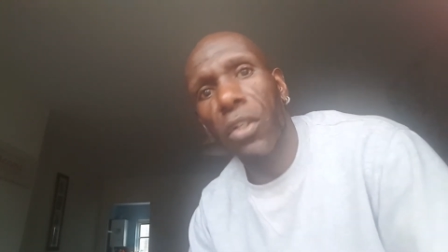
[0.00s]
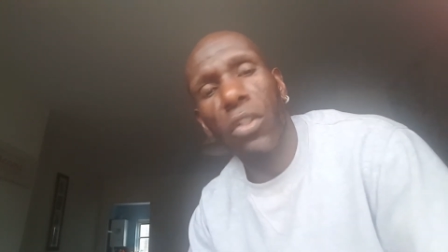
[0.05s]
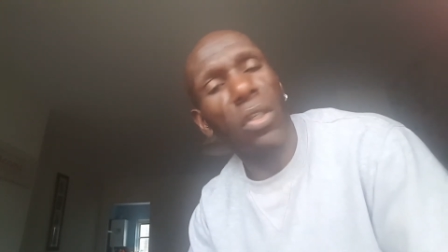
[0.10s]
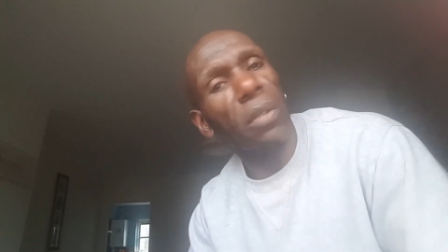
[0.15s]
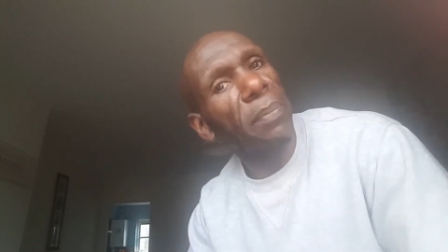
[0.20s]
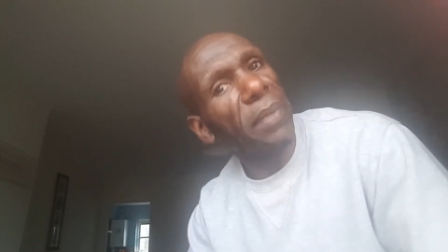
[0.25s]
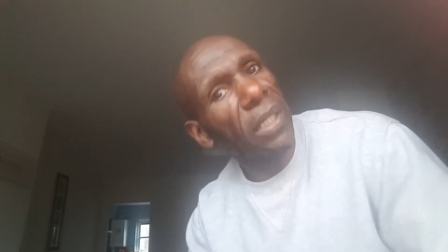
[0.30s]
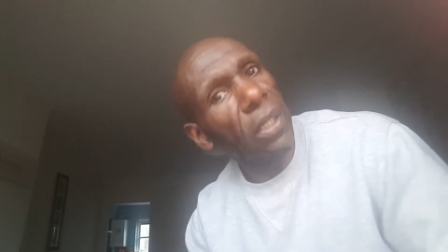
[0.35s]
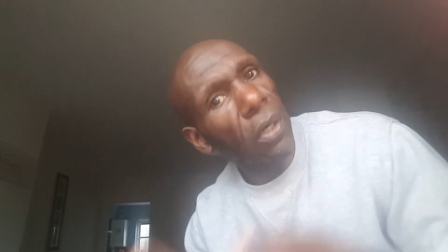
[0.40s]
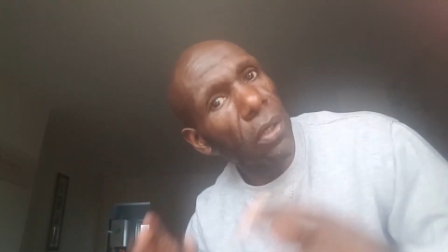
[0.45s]

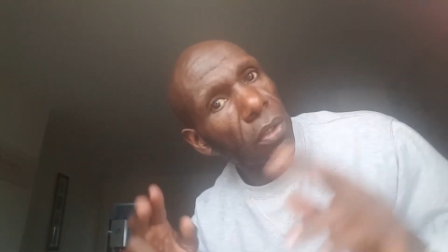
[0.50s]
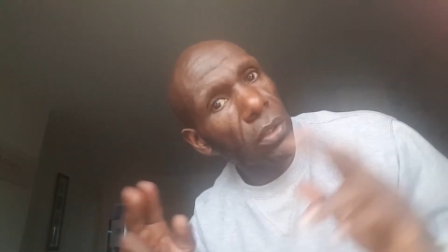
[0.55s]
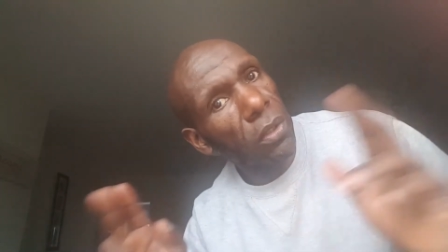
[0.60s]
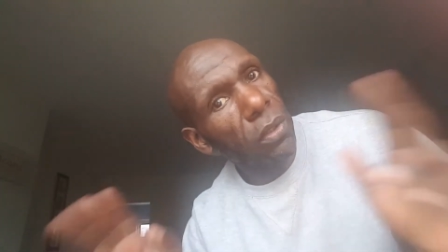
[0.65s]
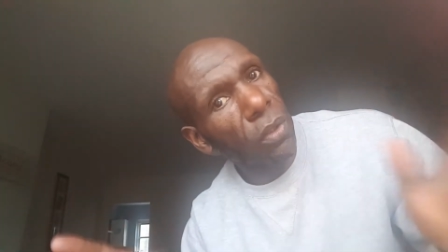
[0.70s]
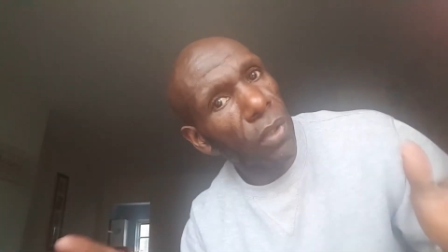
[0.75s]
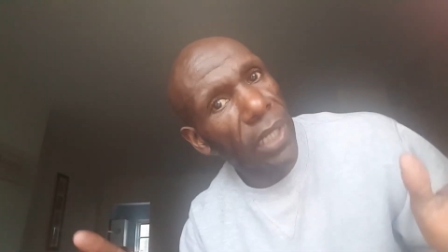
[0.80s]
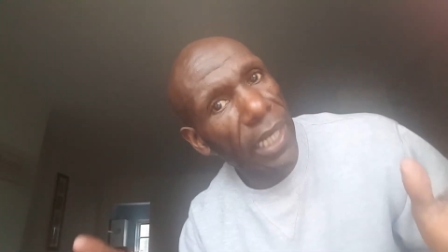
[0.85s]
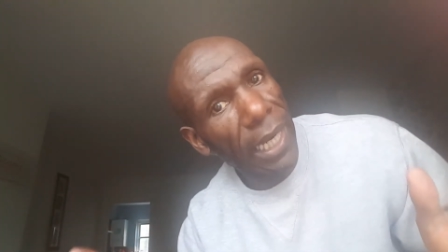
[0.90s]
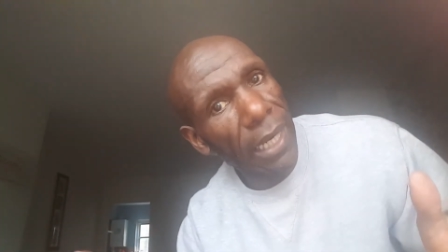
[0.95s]
to be on the
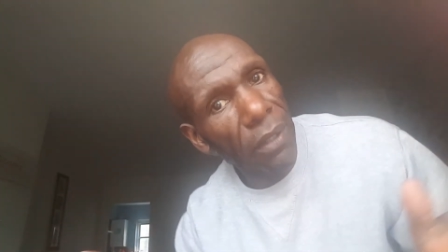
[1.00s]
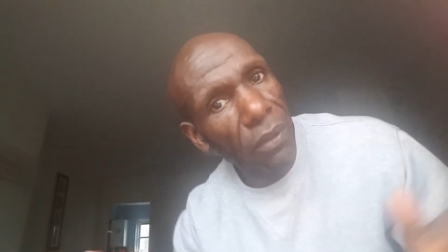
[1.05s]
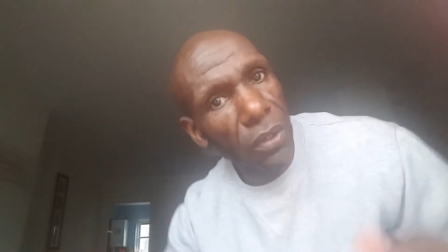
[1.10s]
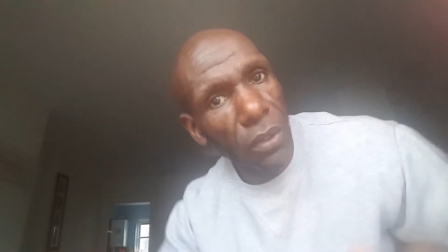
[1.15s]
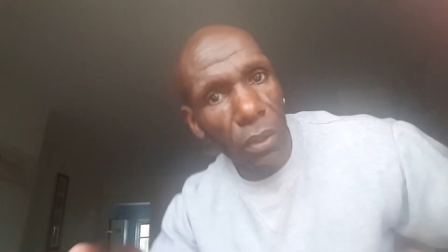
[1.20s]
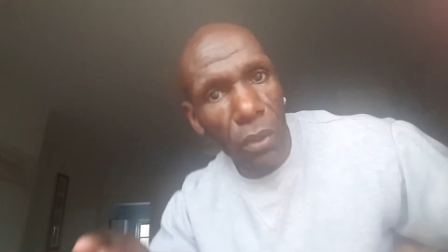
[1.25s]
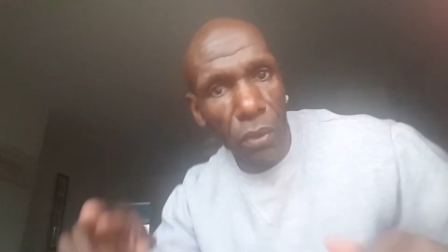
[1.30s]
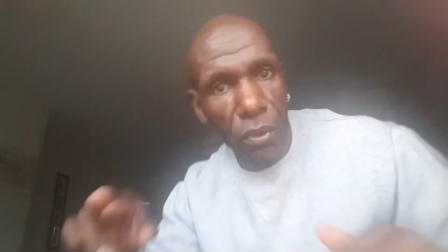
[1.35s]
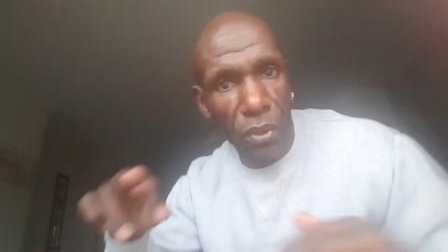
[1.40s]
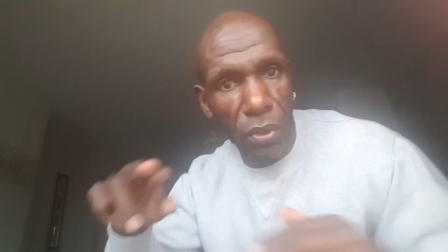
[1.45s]
lookout
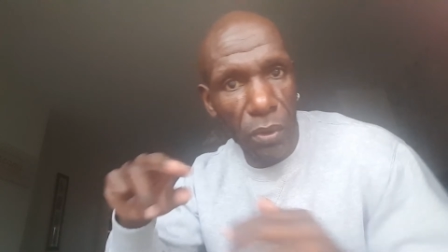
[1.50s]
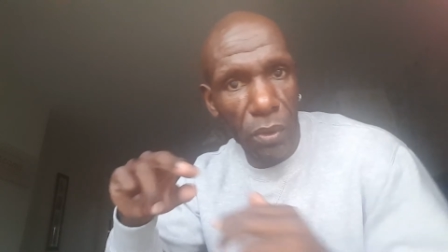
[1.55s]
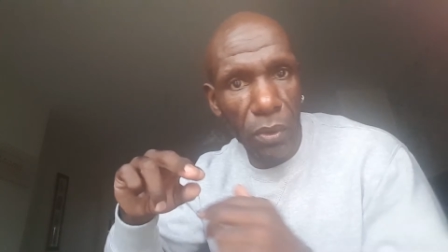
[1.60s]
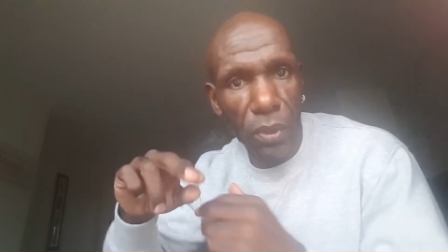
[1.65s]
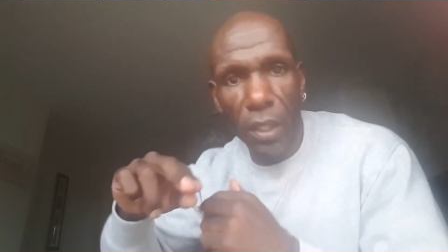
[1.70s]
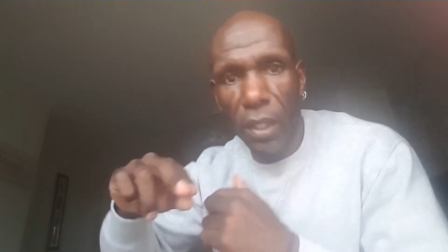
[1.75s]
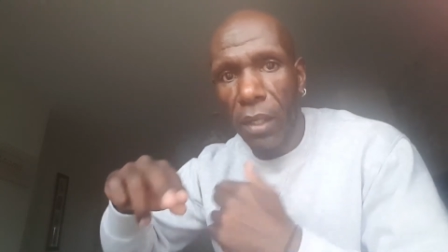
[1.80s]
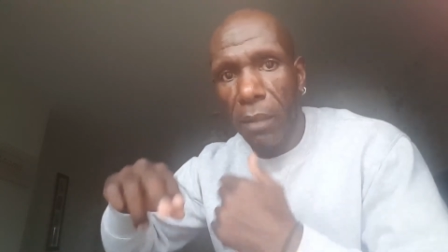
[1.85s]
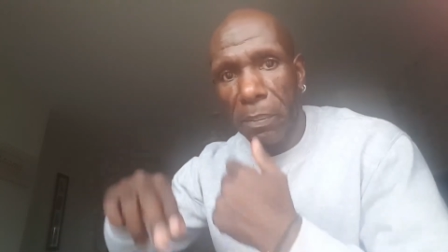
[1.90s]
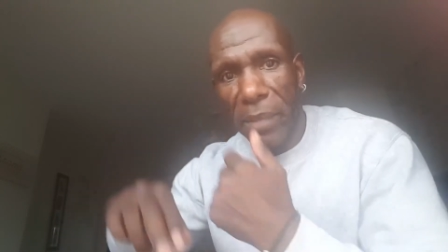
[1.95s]
or to